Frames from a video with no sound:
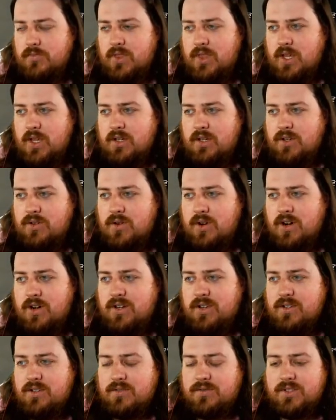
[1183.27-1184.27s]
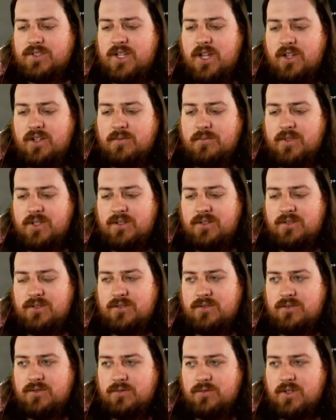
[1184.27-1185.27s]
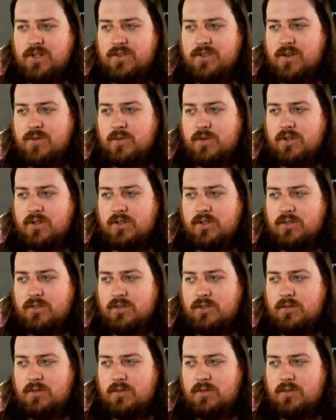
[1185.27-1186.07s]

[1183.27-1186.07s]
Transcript: Thank you, Arceus, for telling me where they were.